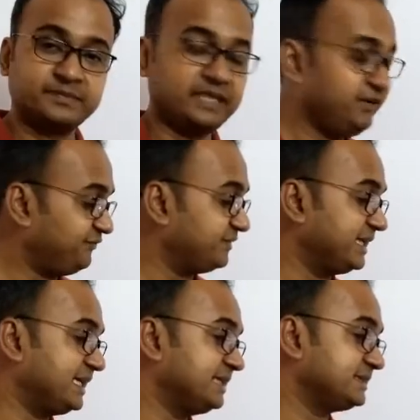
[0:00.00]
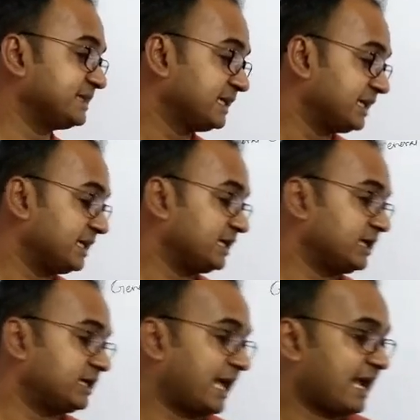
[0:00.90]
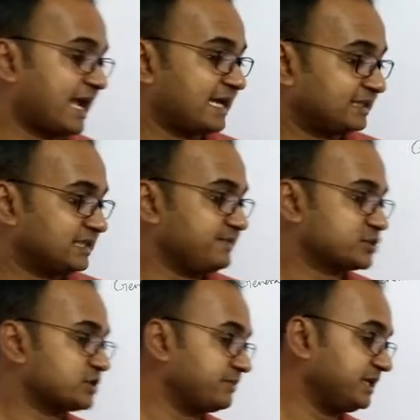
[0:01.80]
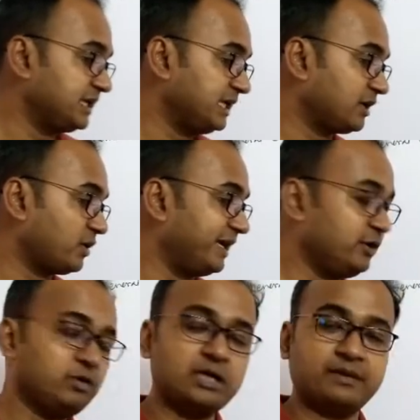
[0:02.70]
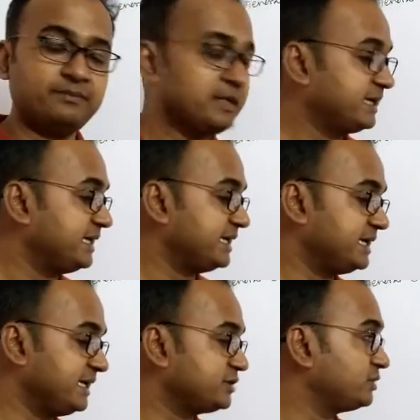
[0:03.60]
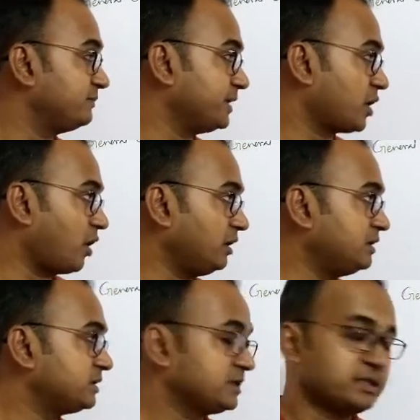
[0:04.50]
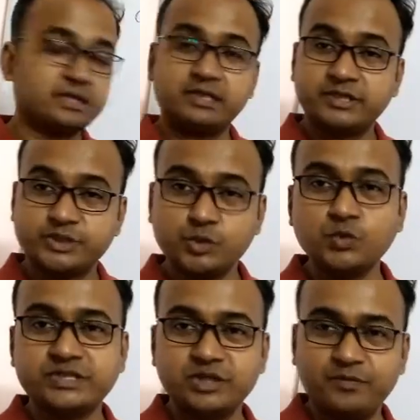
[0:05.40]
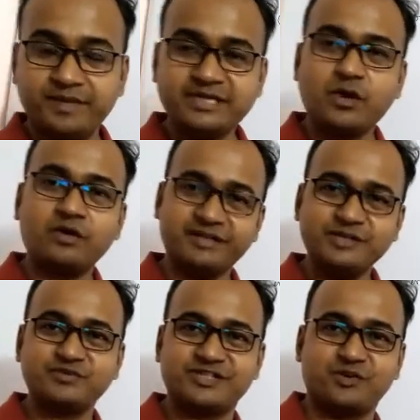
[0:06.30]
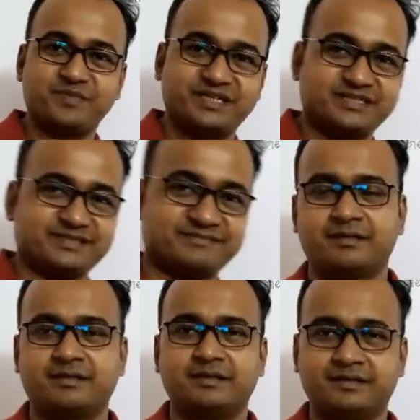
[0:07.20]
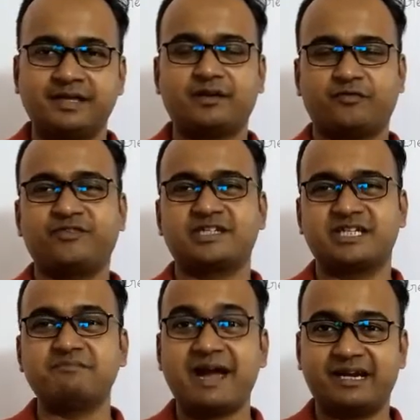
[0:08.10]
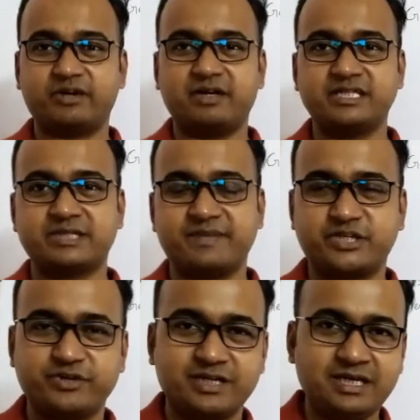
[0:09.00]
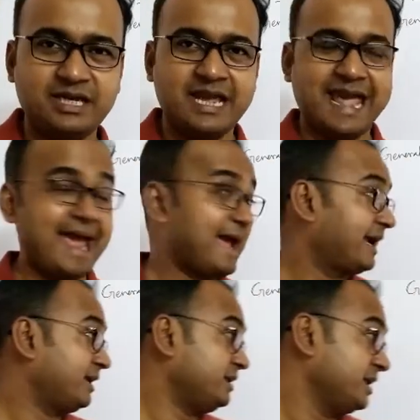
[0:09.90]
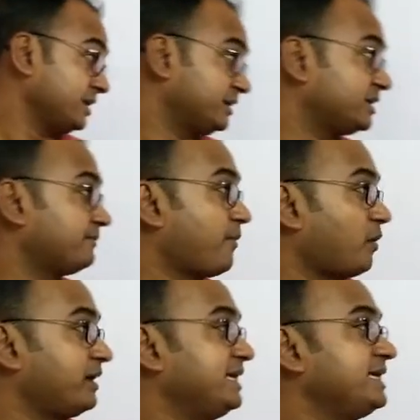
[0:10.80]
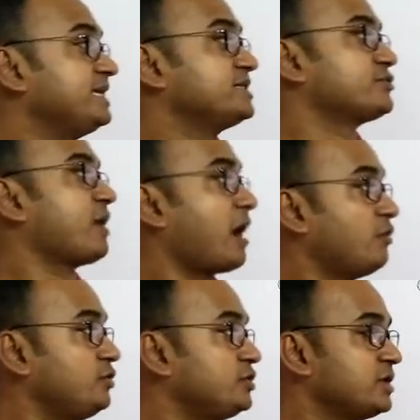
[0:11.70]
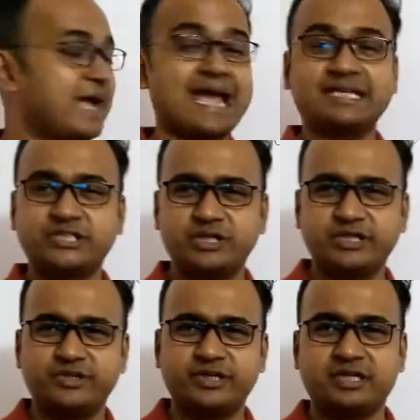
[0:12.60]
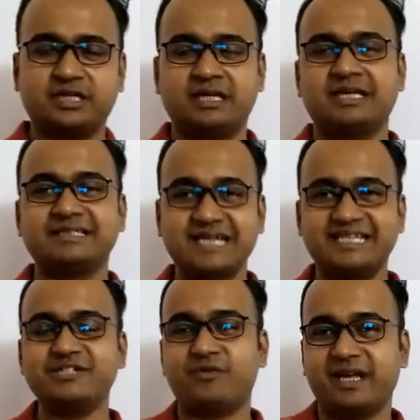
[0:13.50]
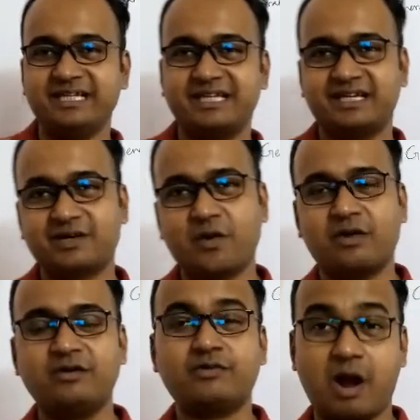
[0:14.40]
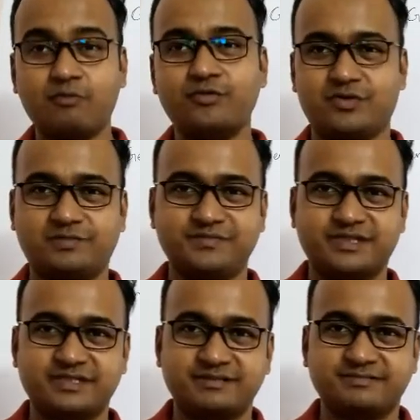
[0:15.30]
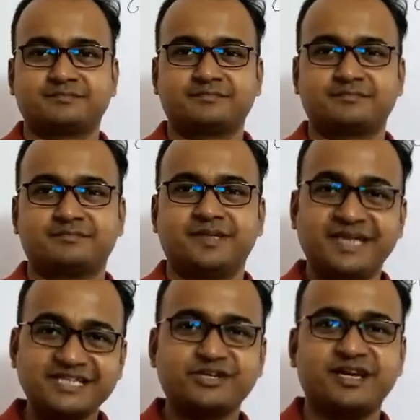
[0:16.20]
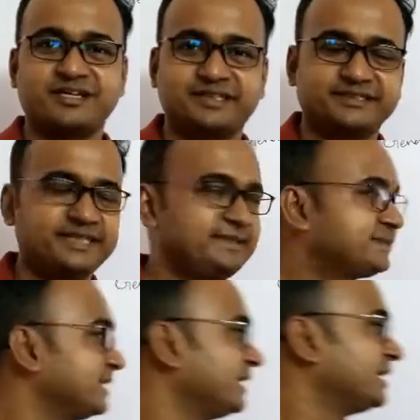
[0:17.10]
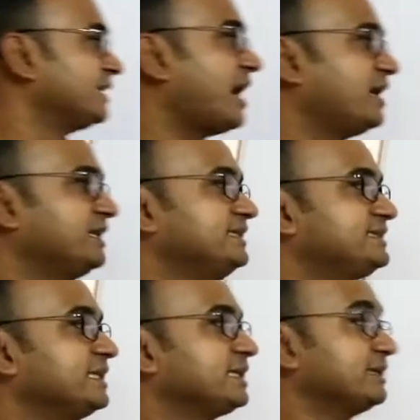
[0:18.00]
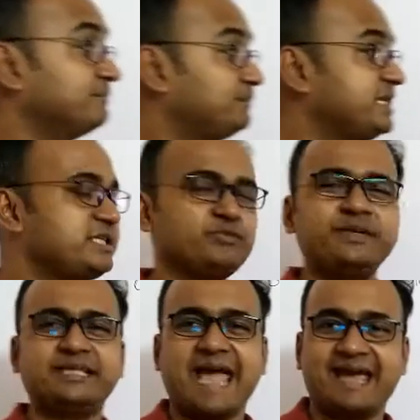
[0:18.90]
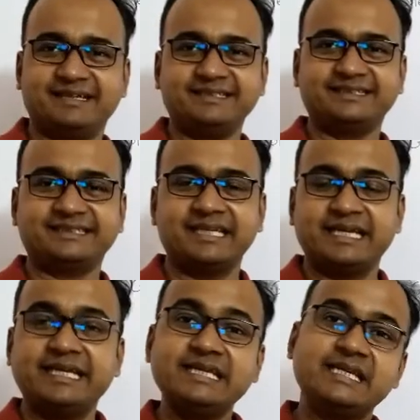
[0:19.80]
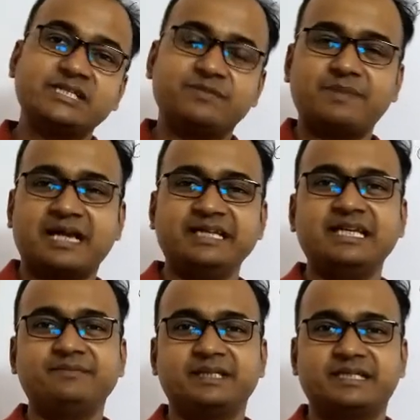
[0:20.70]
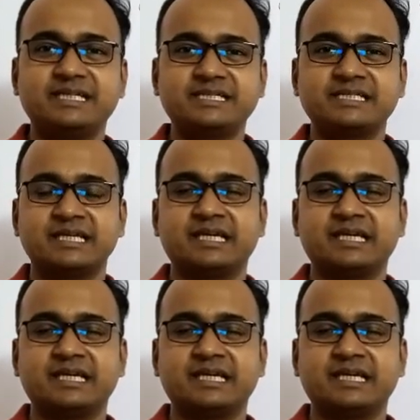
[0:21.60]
If there is another mesodermic layer on endoderm, it will be called true coelomate or eucoelomate. They are obviously bilaterally symmetrical and their body is round and cylindrical. That is why they are called roundworms. Next characteristics, gut is complete with anus. In case of Platyhelminthes,